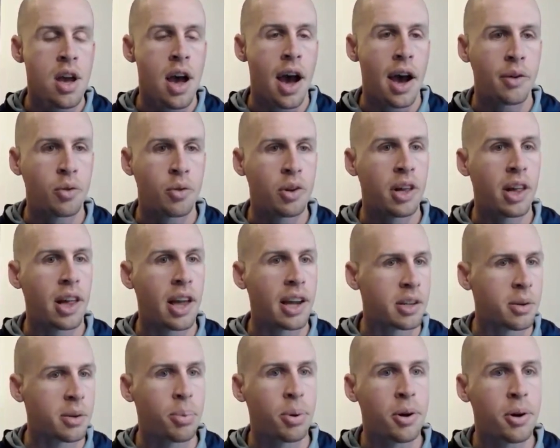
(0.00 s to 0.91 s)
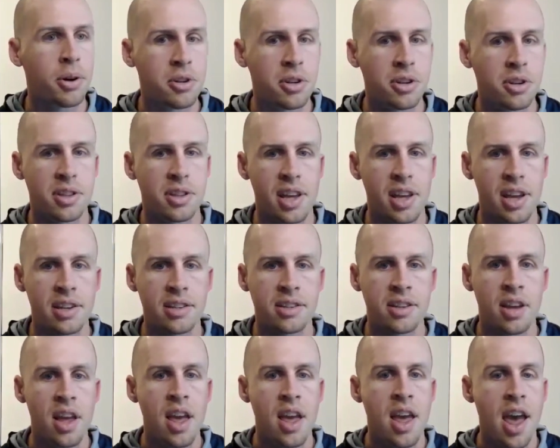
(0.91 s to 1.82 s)
I'd really like to purchase
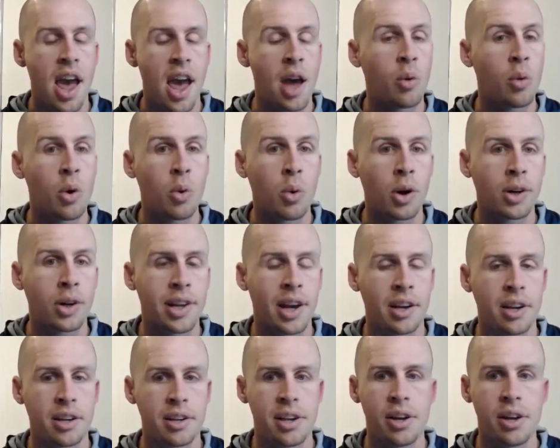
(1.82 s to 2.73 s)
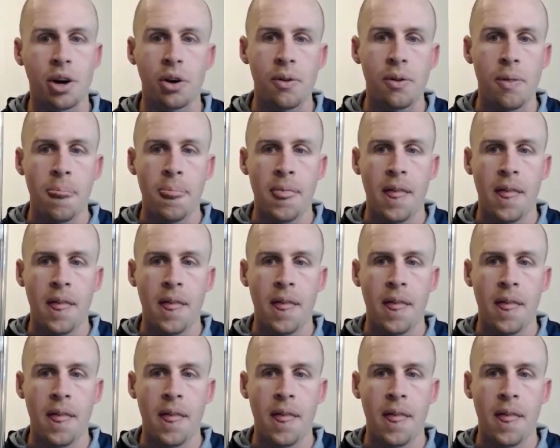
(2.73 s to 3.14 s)
these. And we worked out a deal.